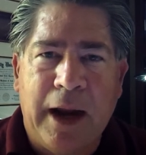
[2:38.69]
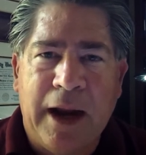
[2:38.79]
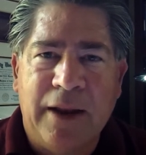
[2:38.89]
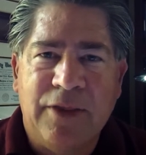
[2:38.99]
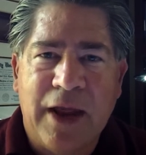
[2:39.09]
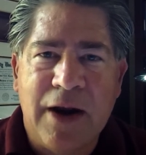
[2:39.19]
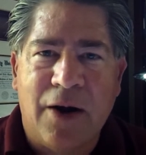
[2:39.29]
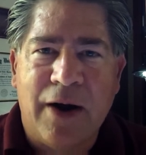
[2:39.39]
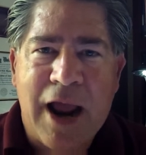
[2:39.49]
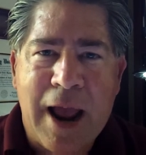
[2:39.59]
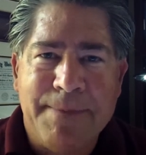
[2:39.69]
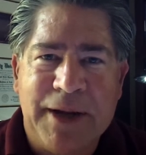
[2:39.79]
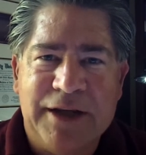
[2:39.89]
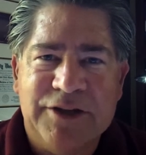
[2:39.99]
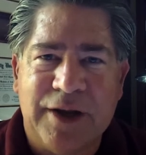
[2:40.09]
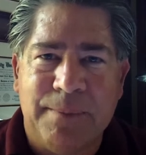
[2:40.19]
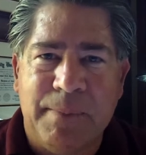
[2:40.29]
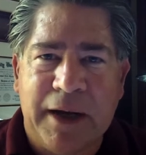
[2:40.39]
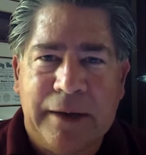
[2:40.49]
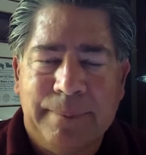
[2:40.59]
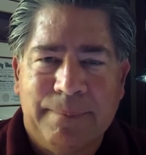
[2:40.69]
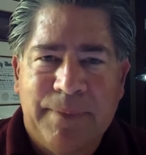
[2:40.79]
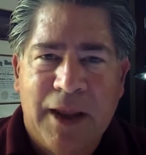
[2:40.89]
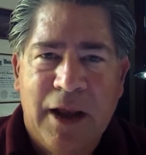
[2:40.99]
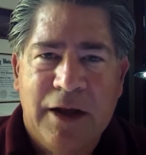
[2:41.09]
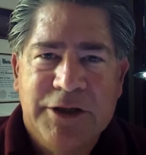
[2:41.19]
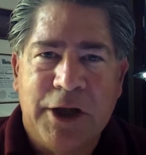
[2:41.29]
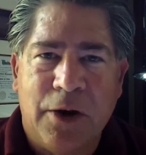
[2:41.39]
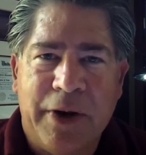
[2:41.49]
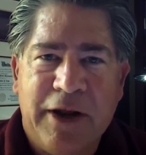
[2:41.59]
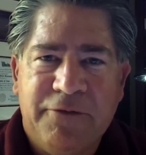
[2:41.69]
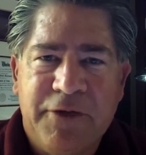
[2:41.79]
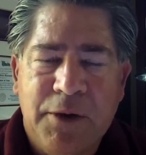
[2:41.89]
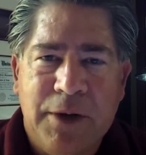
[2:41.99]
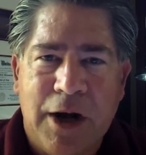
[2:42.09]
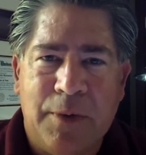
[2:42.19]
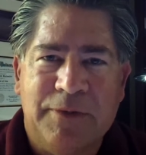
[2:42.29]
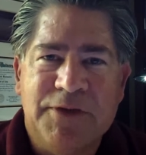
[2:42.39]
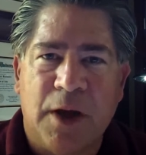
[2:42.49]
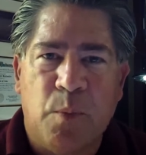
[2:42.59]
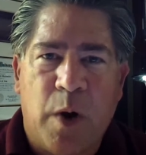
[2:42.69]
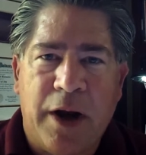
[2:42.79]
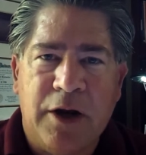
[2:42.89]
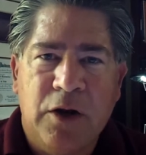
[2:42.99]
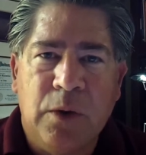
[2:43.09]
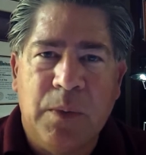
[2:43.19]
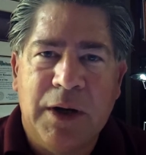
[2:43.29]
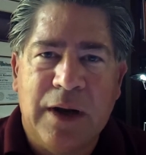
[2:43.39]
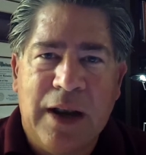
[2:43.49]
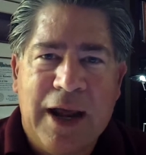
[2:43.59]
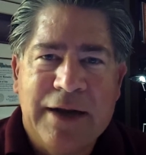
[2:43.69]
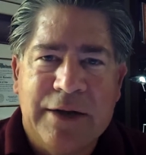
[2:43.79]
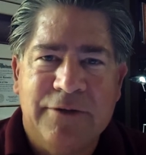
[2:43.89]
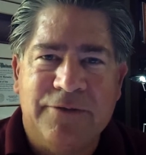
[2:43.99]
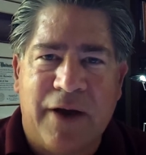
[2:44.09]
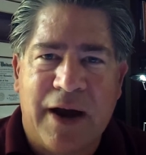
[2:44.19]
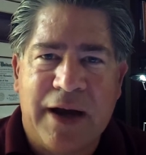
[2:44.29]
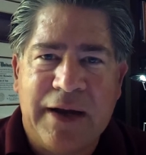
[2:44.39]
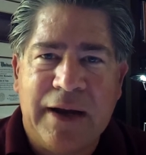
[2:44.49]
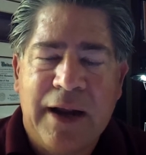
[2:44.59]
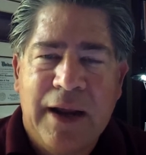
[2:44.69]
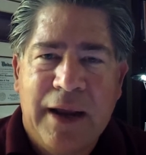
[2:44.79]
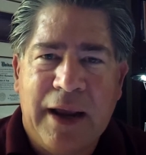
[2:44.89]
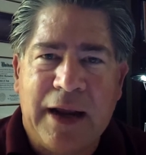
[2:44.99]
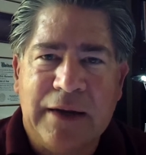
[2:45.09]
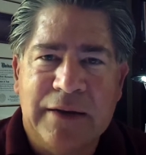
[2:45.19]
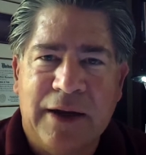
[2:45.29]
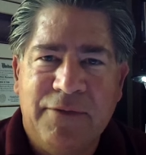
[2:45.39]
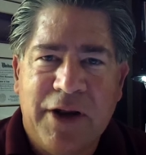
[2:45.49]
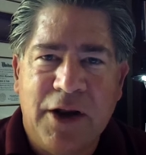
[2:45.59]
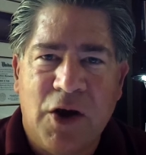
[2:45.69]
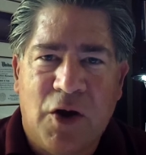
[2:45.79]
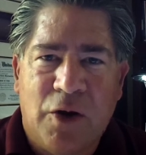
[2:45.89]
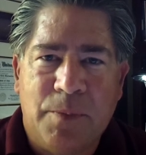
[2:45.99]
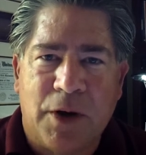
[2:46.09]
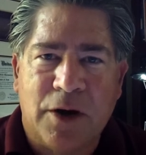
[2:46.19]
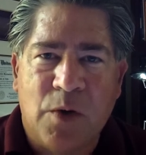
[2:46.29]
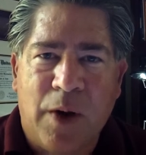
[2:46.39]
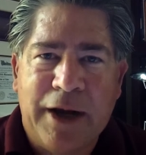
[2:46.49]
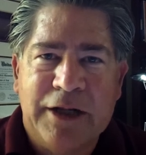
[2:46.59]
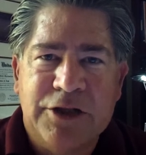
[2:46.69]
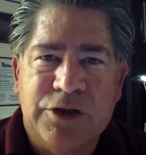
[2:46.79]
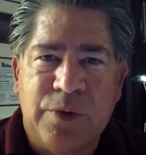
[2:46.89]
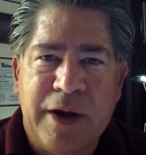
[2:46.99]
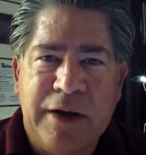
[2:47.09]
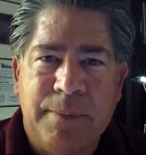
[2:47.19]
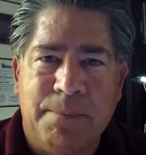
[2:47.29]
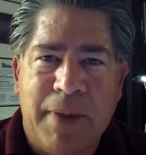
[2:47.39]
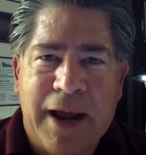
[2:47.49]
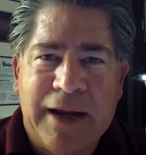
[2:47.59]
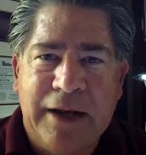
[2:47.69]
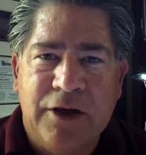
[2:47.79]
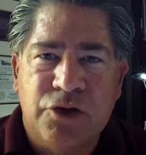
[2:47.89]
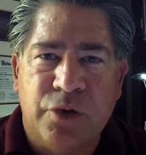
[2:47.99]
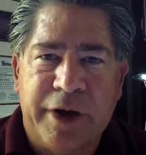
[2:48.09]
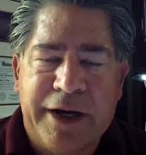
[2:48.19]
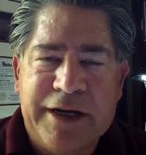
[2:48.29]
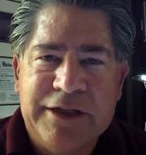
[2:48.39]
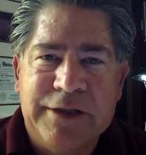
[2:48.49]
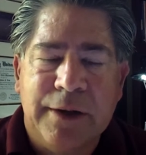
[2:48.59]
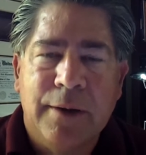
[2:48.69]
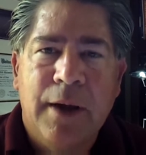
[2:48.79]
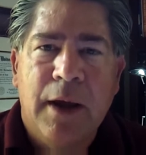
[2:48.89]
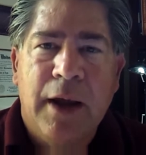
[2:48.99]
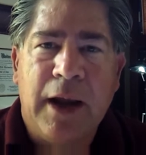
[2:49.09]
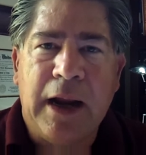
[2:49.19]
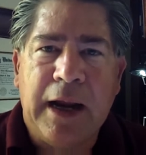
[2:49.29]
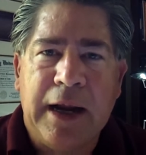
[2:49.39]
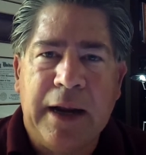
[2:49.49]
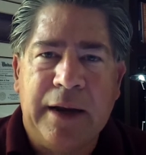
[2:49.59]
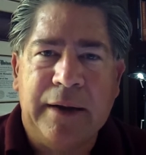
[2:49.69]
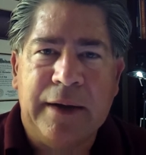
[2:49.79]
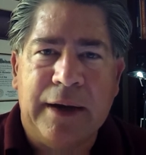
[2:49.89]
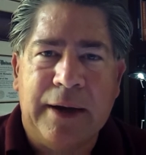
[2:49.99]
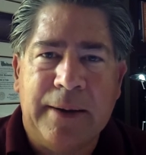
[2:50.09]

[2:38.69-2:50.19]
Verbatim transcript: and they are happy as can be. So if you know of someone who would like to find a lovely home on a quiet street backing to trees, and